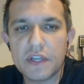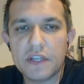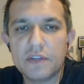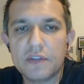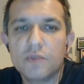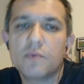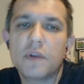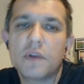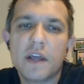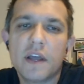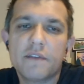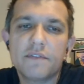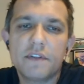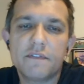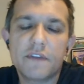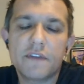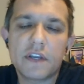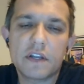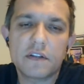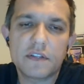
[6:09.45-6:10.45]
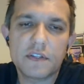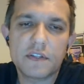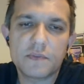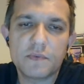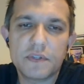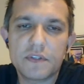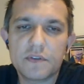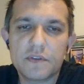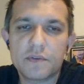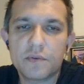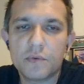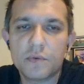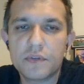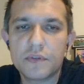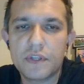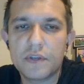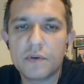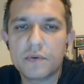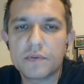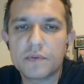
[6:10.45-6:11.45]
and you will have difficulties with your
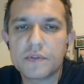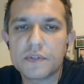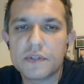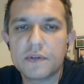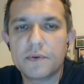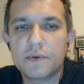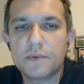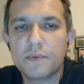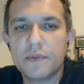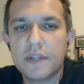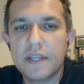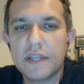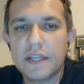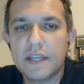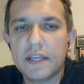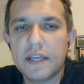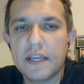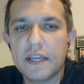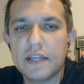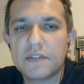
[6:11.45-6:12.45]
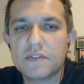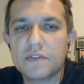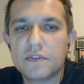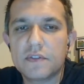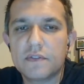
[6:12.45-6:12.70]
audio. So it's